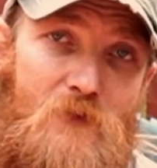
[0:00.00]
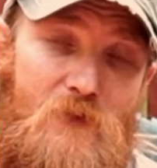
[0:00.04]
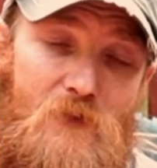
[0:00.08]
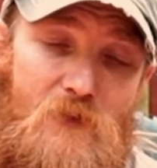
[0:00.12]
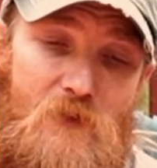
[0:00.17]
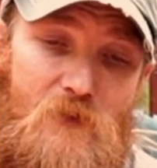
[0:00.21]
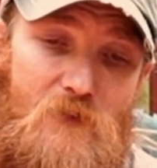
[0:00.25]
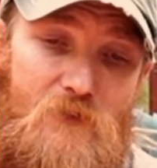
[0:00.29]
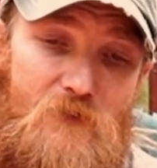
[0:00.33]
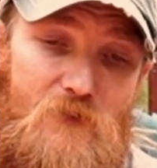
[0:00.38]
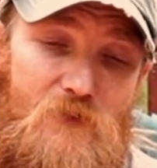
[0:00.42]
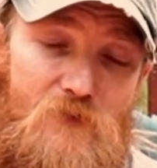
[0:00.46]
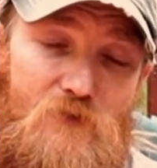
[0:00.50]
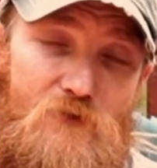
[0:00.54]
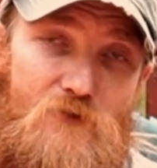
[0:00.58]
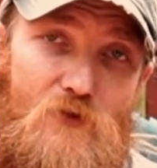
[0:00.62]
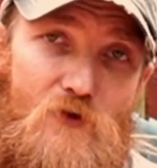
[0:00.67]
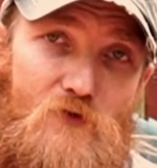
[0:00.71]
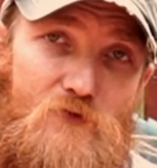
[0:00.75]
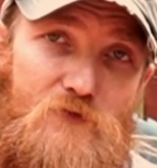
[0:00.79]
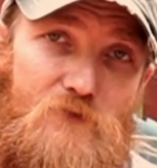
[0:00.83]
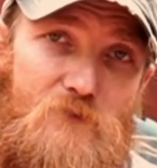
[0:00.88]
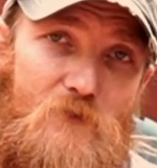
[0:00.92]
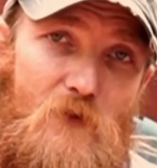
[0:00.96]
and then you go
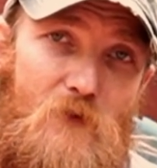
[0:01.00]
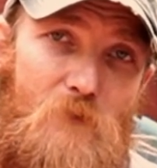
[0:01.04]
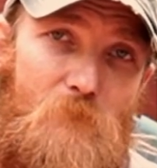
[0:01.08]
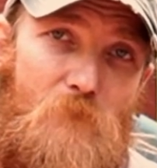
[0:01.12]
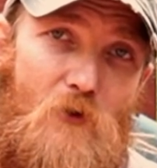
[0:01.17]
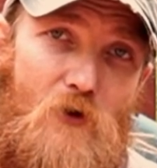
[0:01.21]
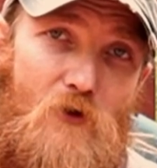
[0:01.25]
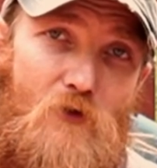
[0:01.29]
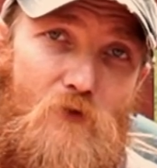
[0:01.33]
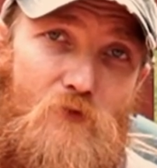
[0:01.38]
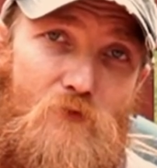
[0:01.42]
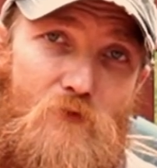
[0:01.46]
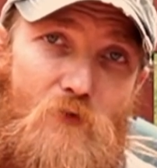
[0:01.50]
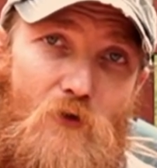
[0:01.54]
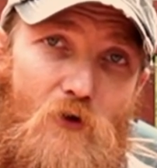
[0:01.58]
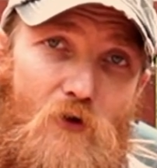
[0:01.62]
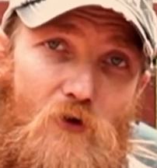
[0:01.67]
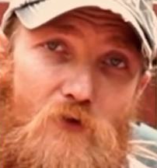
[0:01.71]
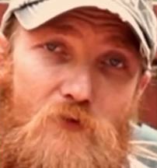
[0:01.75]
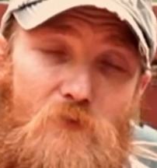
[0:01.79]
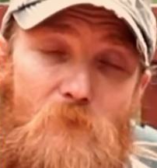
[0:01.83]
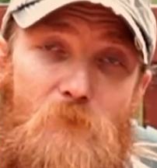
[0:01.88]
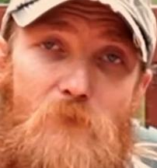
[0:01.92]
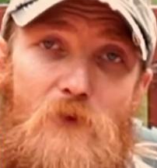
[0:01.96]
Sobo
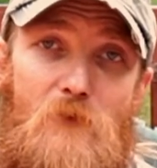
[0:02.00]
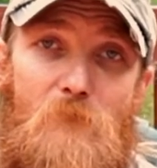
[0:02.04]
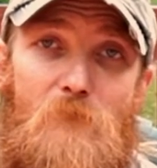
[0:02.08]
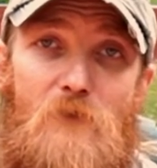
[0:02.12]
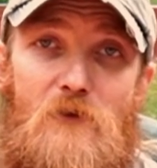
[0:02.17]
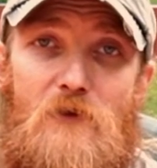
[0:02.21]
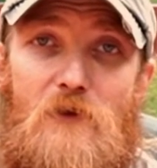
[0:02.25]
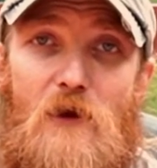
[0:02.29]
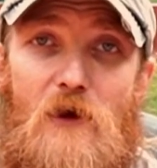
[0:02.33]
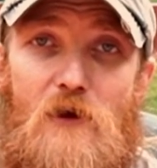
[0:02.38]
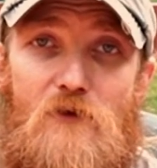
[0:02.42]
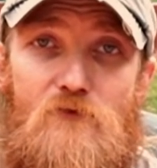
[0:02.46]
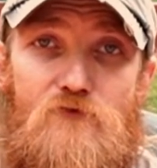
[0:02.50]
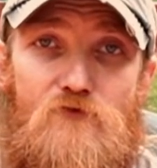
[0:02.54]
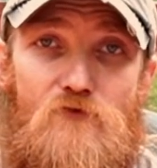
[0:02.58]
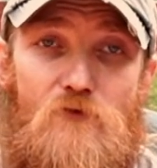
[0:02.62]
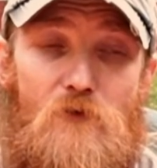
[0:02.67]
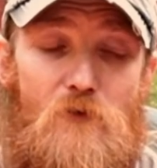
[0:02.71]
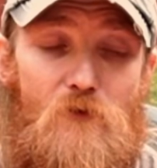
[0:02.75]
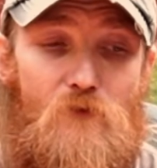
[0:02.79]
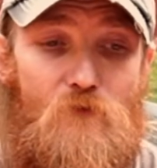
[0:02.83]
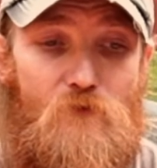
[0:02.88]
on the Bent Mackay Trail,